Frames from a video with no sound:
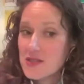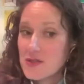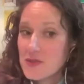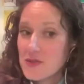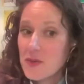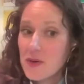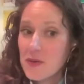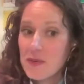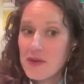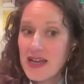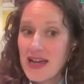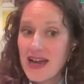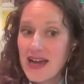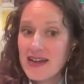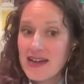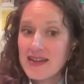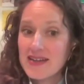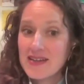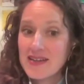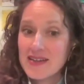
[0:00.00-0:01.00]
but we
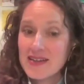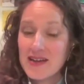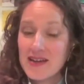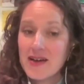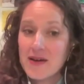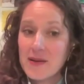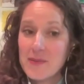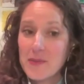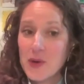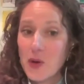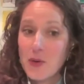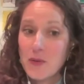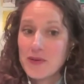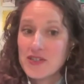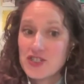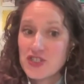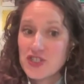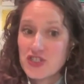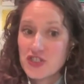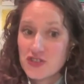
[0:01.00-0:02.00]
added a whole bunch
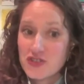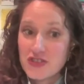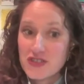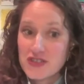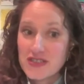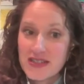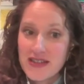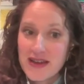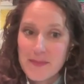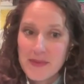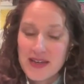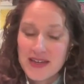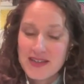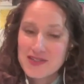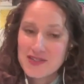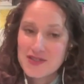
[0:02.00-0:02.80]
of children to that mix.